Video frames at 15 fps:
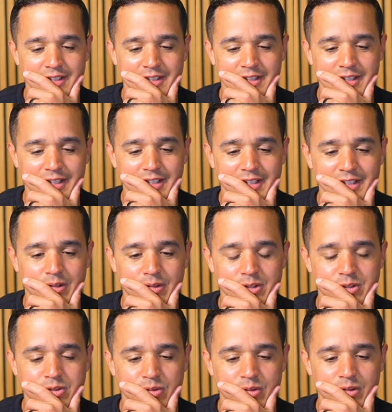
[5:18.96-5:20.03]
I think
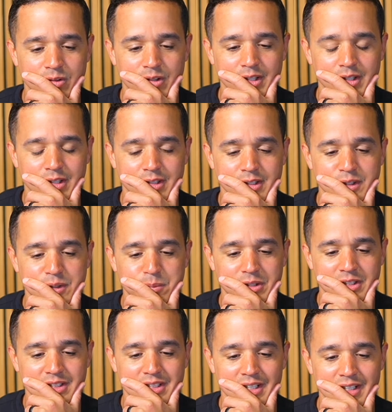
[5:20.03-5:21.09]
this will work right here,
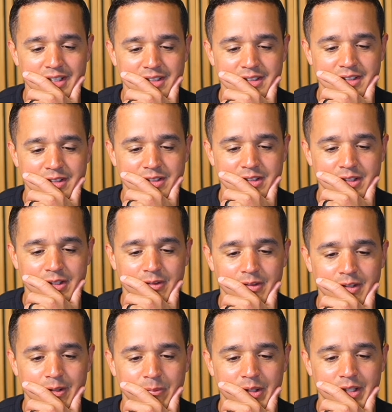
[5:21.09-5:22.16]
speak text.
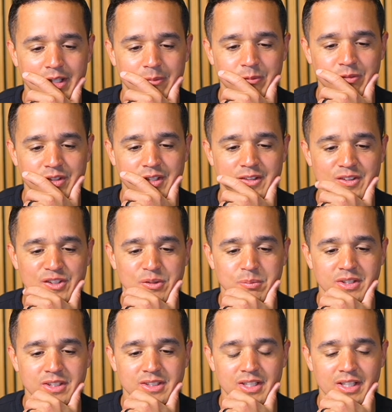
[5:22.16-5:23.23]
So I'm going to come over here,
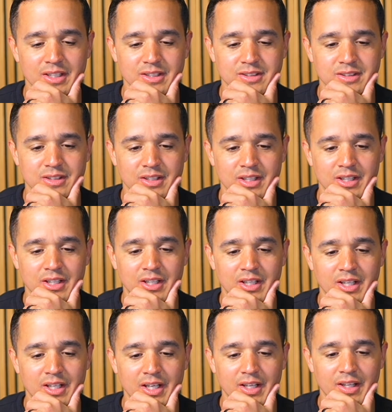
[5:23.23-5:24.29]
speak text,
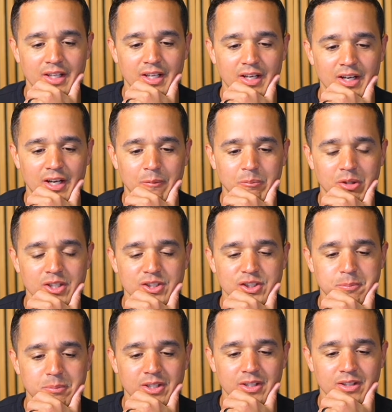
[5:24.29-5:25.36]
and then I'm going to
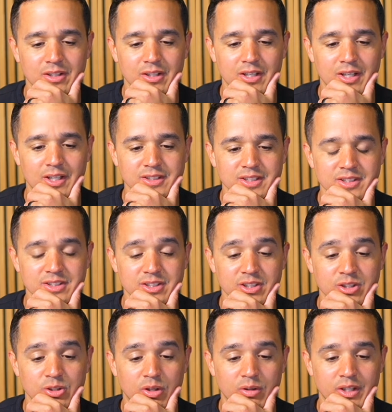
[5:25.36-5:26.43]
speak the contents of
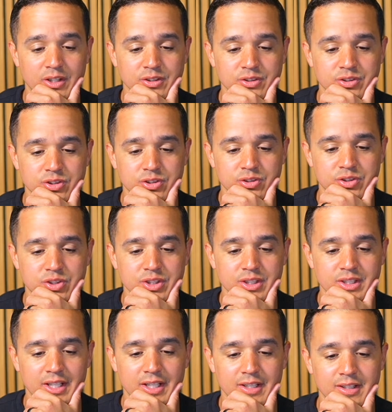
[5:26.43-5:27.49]
the URL. So you
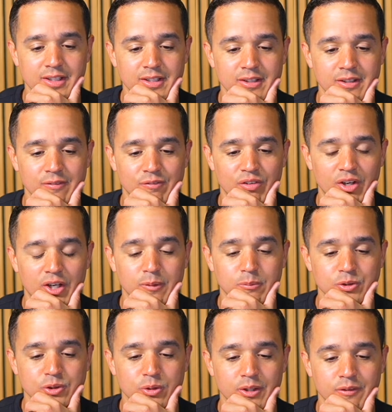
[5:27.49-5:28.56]
see that the
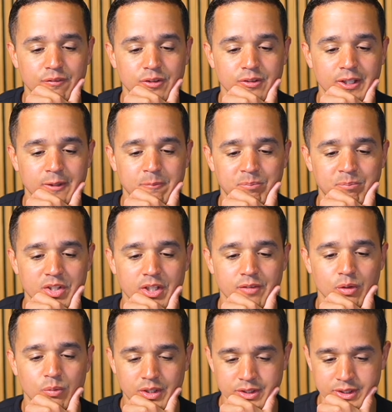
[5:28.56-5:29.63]
variable is already filled in. And if
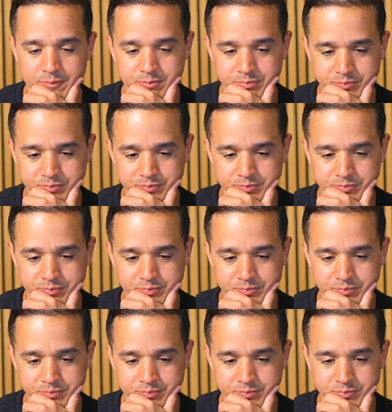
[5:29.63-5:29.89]
it wasn't,